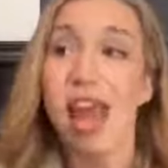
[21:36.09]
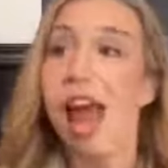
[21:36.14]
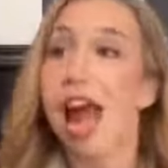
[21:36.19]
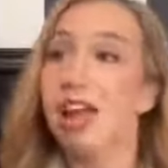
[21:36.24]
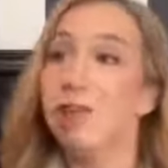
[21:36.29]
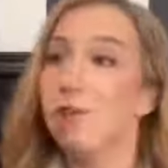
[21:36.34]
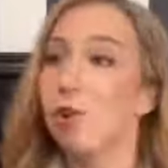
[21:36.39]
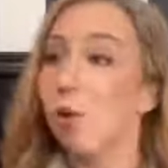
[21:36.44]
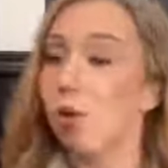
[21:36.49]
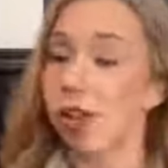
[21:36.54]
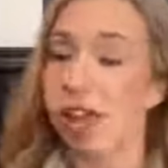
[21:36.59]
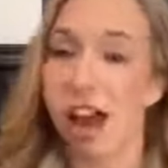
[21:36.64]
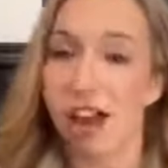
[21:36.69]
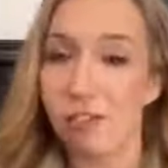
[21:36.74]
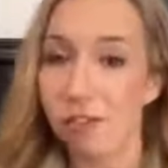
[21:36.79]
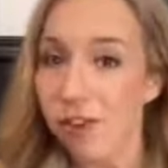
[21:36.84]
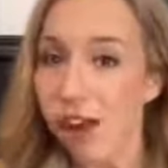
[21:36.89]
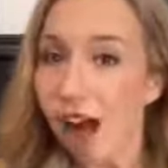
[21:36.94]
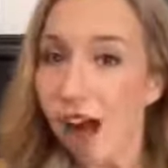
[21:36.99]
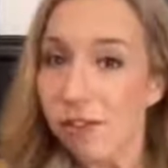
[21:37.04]
And if you only
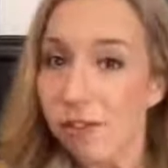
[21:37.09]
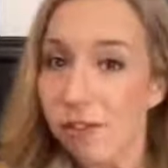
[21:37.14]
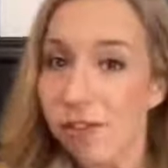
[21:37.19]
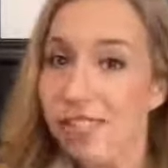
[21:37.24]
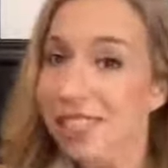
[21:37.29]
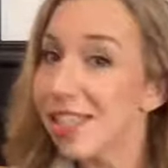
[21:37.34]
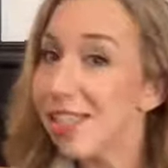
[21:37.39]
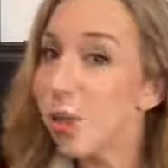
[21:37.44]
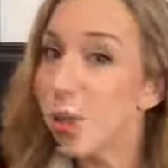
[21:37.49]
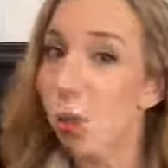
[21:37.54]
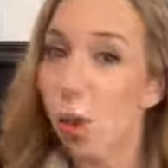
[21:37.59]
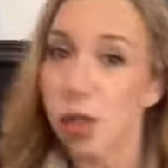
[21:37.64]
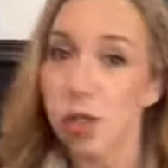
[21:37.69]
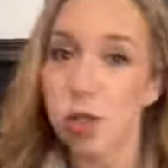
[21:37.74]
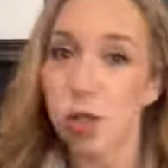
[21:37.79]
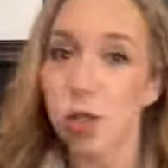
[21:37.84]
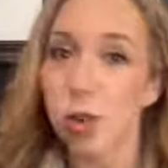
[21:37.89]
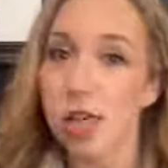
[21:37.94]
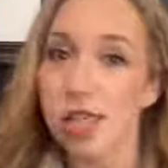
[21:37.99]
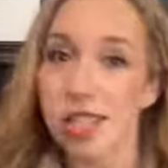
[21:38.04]
have conferences once
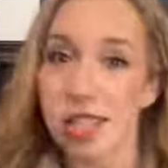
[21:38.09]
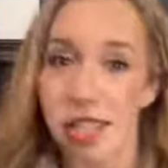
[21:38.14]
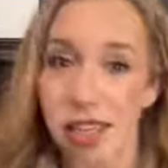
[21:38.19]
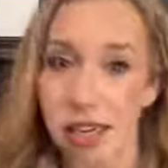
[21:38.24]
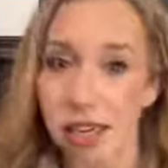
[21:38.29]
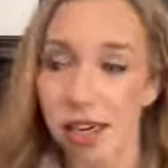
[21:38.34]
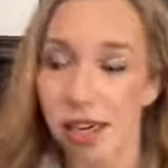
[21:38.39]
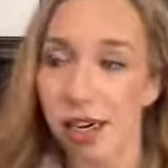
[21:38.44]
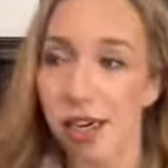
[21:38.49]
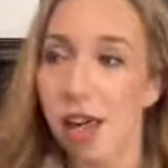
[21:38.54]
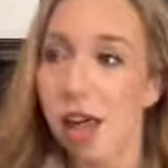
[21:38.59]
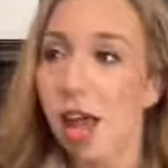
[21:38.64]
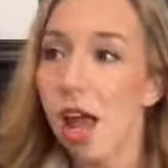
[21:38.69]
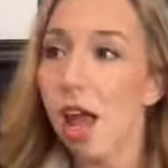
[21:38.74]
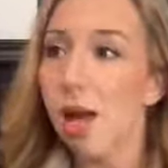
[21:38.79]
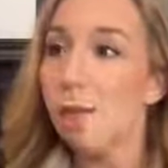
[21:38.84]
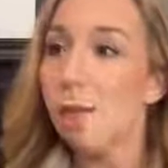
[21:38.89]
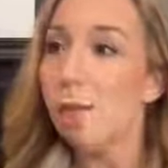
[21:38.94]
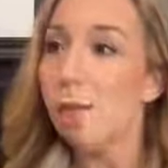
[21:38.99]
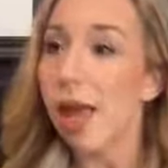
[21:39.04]
or twice a year,
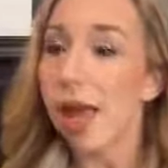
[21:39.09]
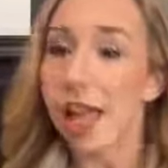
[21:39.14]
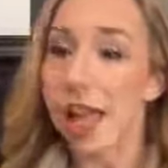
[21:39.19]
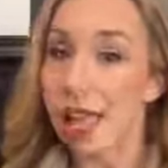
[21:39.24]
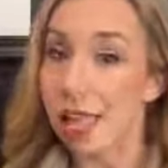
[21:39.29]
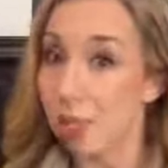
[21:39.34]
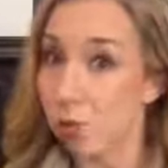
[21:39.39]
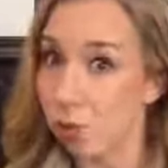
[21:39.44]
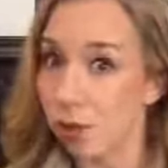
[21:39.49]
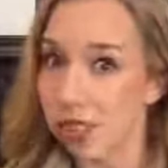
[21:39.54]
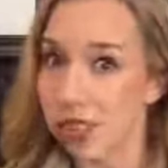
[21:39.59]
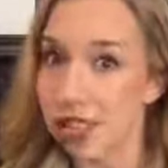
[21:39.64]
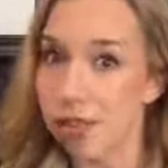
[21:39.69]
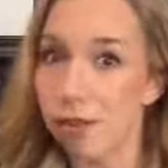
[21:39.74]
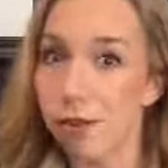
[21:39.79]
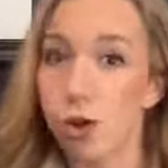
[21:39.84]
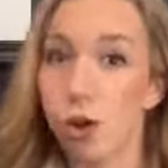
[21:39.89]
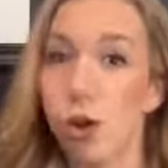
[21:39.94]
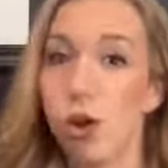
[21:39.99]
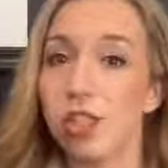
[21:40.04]
it's really
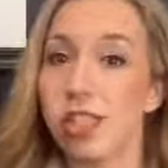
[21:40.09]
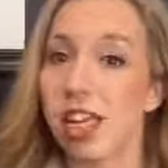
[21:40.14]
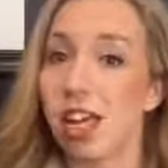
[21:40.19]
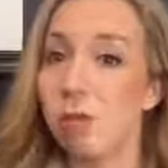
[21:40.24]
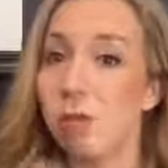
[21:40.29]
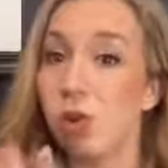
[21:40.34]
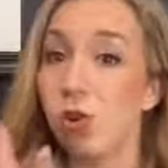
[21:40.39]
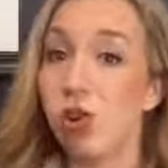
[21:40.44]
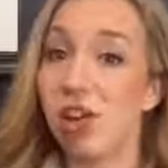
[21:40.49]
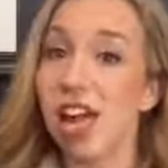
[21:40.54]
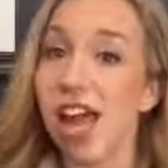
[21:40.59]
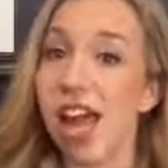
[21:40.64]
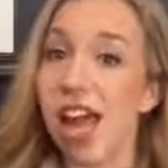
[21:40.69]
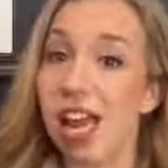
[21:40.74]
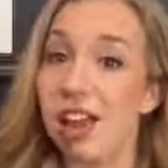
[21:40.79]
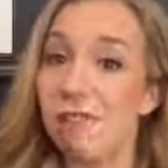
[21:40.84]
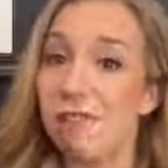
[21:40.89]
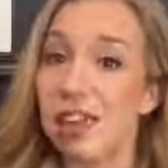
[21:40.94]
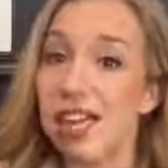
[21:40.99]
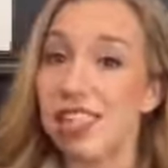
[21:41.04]
difficult to
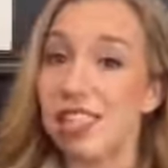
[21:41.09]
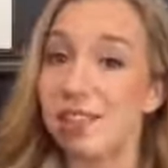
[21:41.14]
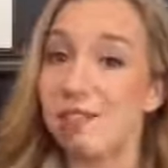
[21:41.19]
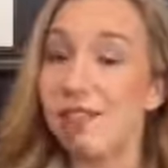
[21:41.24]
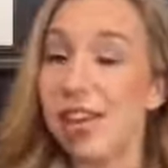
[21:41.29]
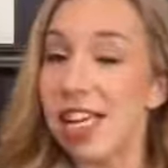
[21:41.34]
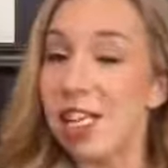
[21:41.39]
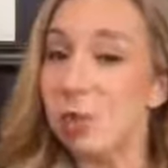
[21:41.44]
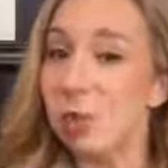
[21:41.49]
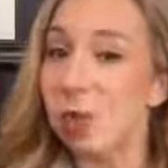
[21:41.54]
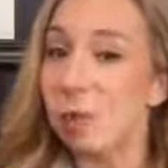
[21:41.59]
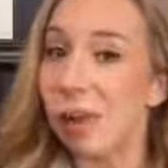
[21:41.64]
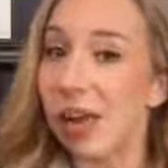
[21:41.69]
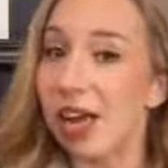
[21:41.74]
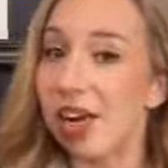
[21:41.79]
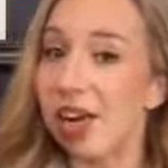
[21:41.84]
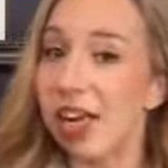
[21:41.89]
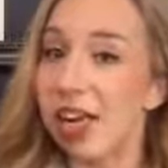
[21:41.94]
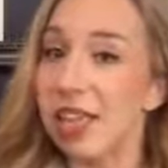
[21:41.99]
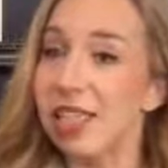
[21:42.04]
communicate face-to-face with
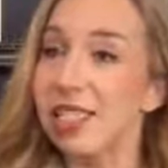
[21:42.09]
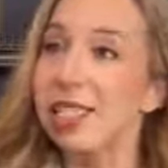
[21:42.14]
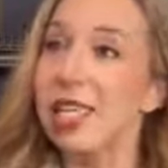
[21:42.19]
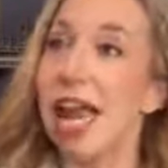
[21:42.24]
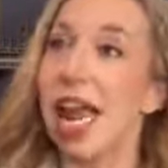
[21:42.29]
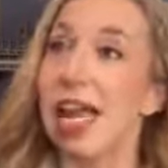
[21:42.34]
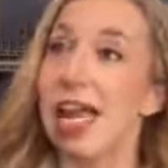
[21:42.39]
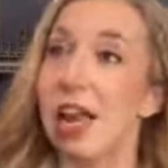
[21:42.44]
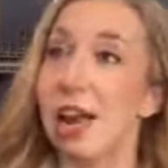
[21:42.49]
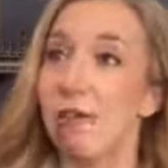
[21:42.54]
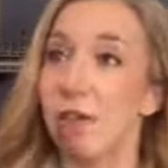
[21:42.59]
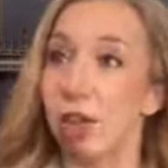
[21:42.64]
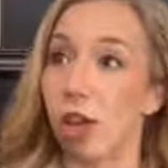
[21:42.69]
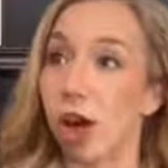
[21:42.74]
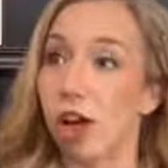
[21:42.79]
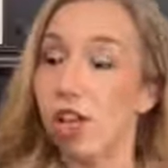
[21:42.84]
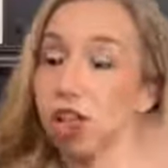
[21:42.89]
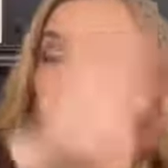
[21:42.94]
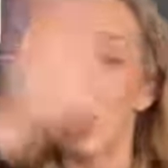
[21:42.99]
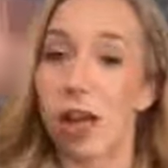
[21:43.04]
parents and a
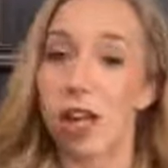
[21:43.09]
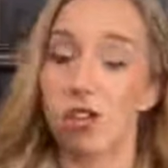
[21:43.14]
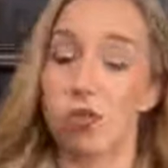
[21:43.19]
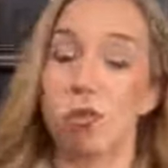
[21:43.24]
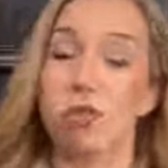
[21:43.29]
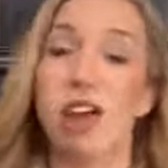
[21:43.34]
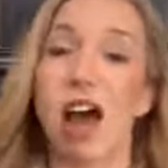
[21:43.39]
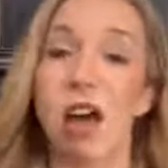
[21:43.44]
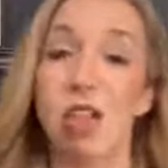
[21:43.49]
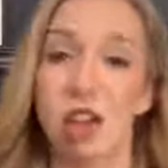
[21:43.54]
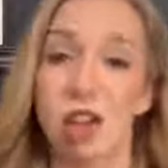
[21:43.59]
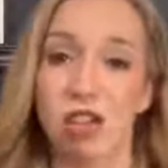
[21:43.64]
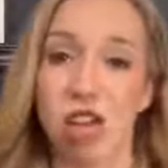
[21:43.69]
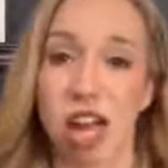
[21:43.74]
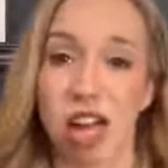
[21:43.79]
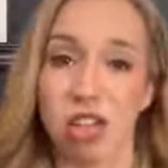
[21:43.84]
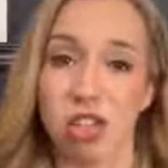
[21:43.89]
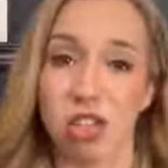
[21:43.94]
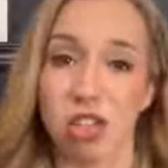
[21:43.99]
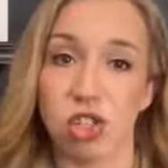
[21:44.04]
large spectrum of how their
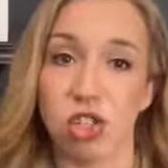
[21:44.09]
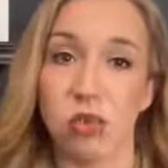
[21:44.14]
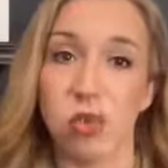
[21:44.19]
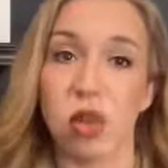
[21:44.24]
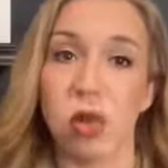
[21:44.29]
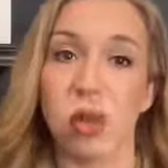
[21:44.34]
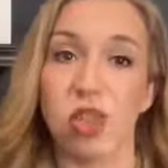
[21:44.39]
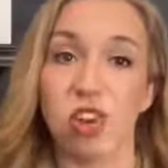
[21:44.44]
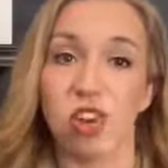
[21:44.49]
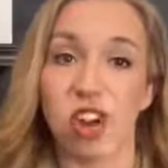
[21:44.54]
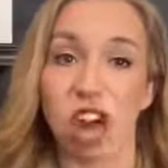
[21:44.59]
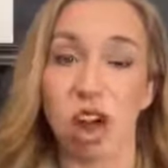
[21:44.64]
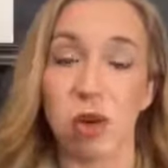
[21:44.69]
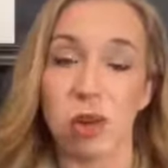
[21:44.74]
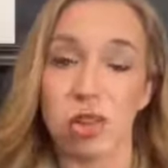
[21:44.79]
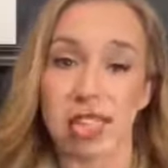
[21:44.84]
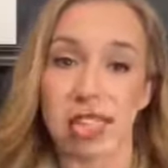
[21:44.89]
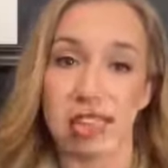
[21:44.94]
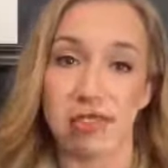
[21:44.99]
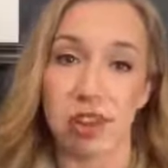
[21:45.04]
child is doing when they're not
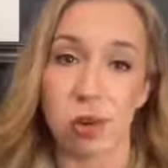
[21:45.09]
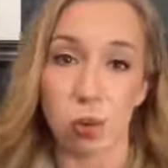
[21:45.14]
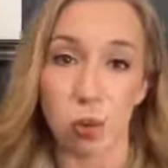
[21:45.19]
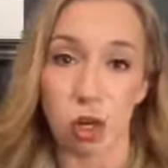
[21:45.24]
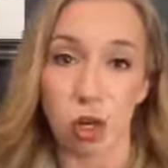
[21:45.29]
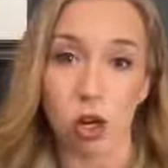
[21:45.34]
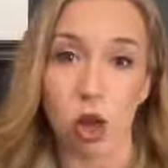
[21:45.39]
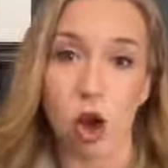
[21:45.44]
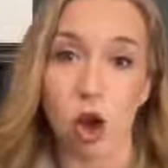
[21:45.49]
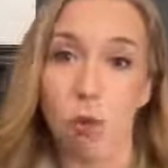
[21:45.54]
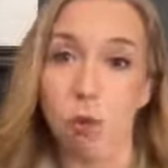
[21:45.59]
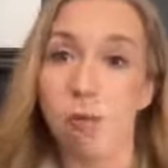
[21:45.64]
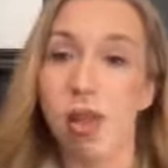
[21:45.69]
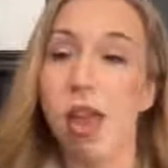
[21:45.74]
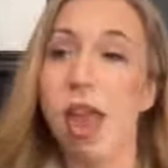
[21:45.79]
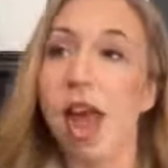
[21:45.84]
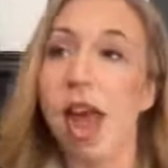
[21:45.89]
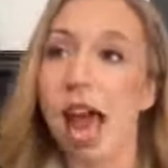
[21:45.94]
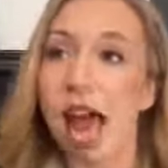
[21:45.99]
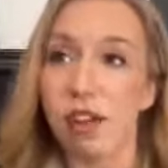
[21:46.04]
receiving work home
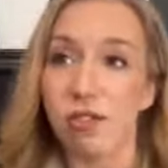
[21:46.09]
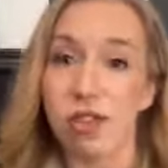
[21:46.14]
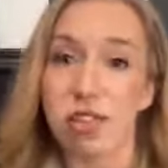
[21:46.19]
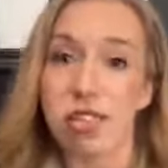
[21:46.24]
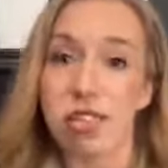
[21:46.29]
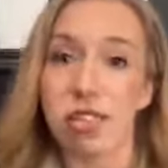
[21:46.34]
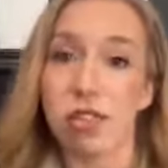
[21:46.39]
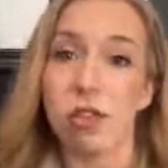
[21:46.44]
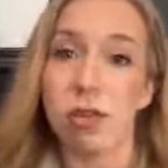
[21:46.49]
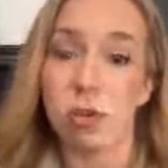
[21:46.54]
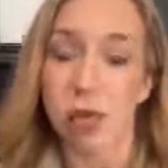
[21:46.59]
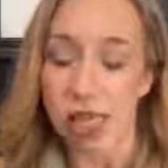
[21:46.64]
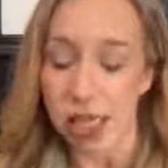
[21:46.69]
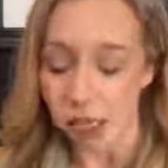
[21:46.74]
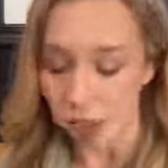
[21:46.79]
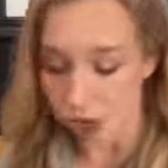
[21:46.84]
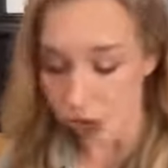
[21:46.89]
every single week.